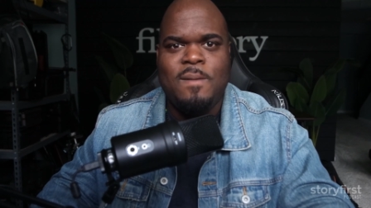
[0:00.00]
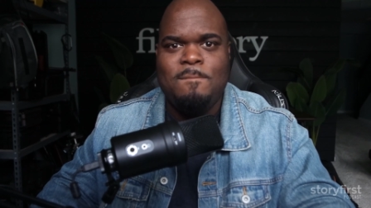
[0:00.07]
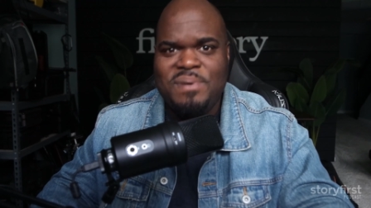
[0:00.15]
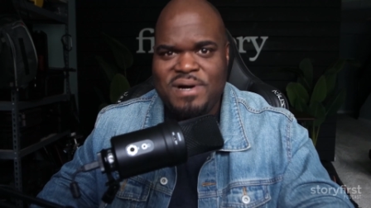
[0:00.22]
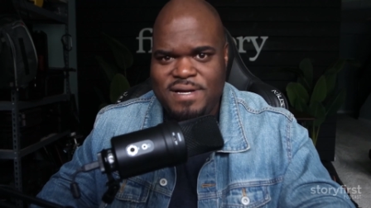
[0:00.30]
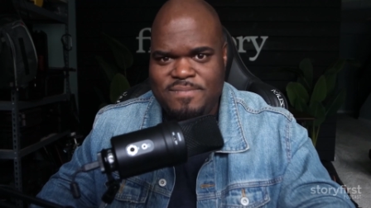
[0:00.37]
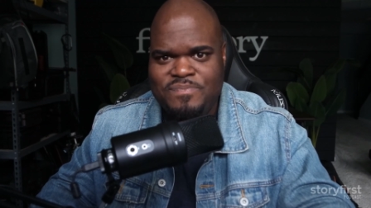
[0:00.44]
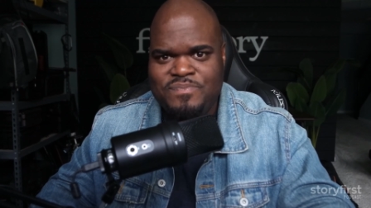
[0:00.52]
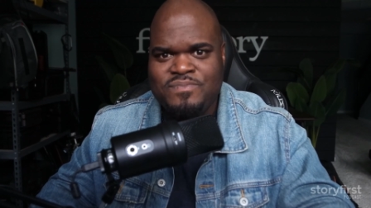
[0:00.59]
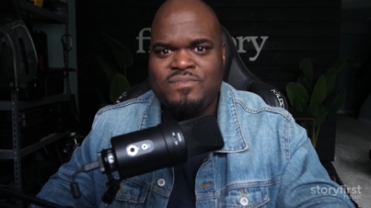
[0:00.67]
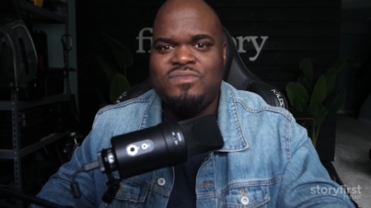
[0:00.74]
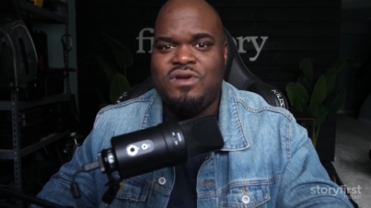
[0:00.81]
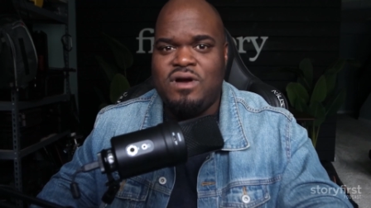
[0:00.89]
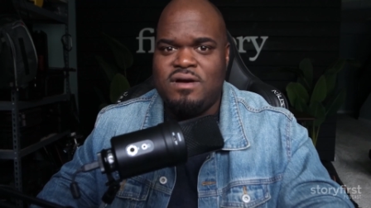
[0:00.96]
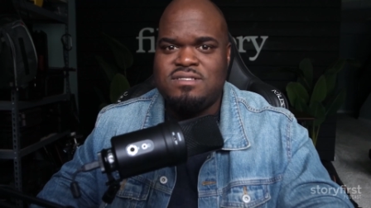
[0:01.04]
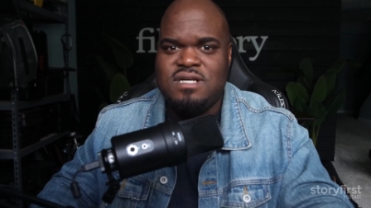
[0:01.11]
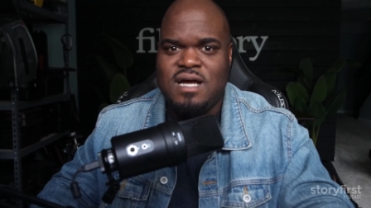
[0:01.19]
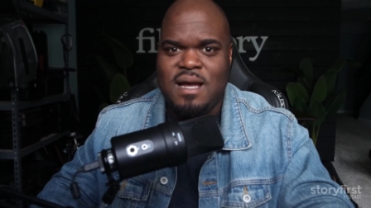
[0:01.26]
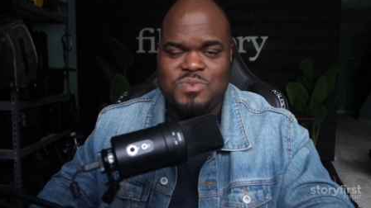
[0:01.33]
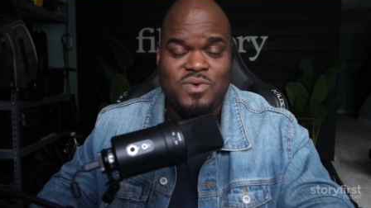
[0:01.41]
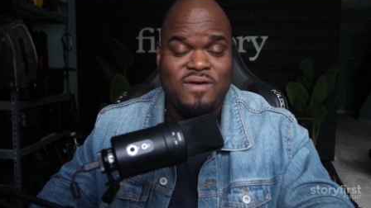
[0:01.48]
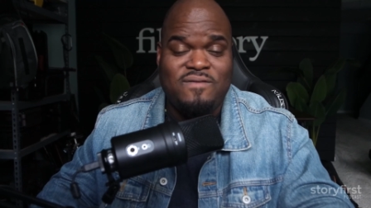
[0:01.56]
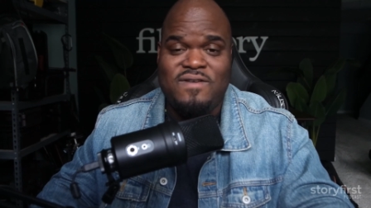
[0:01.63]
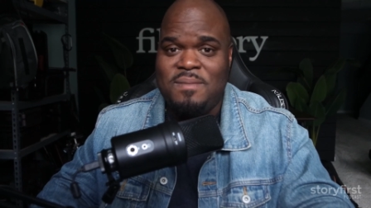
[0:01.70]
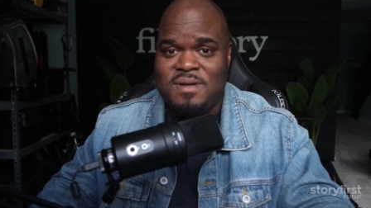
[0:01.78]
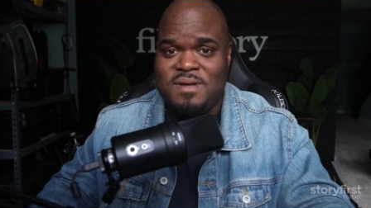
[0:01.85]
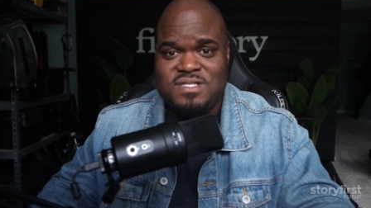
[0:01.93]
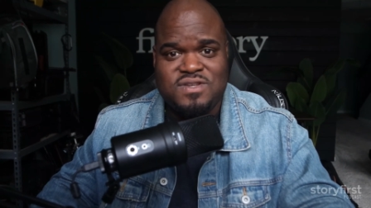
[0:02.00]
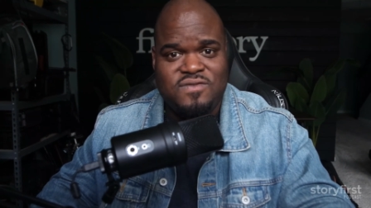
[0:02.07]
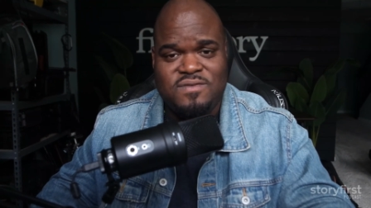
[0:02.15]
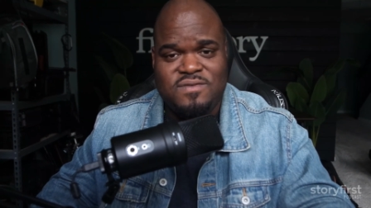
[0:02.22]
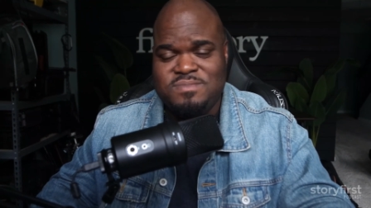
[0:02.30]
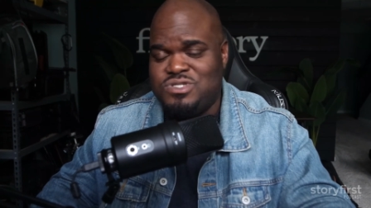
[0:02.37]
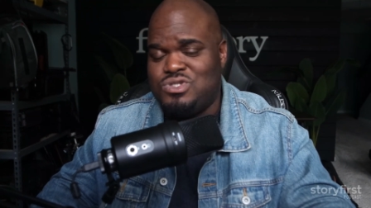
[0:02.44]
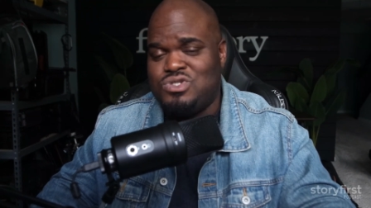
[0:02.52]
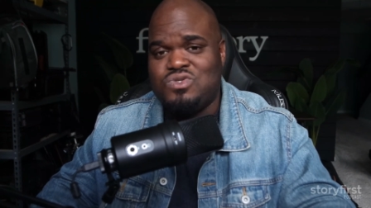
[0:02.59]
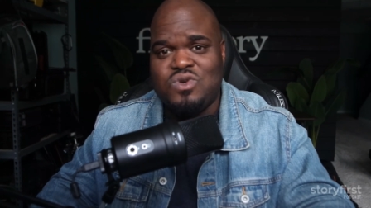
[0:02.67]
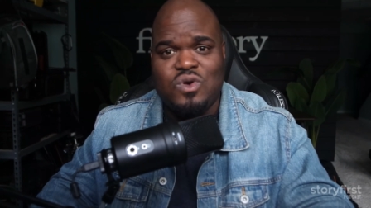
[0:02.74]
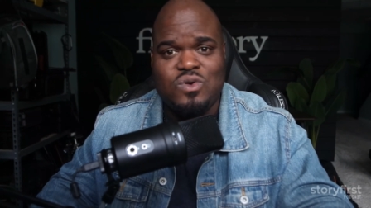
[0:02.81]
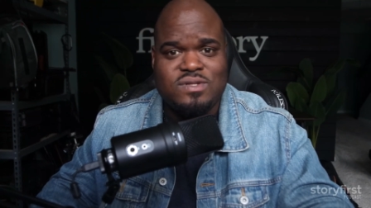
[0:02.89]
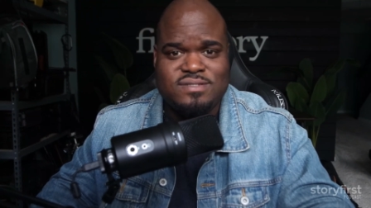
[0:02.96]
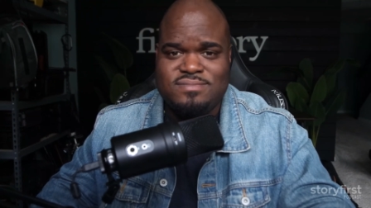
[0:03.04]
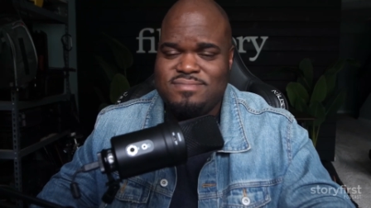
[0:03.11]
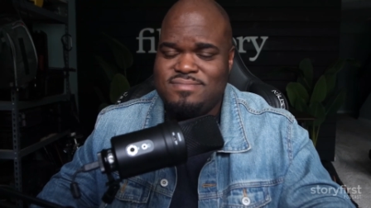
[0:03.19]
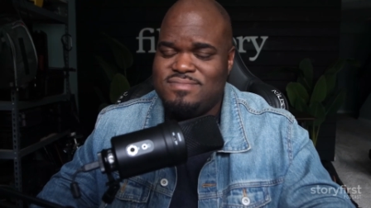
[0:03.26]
But there are times where I find myself, I'm just scrolling.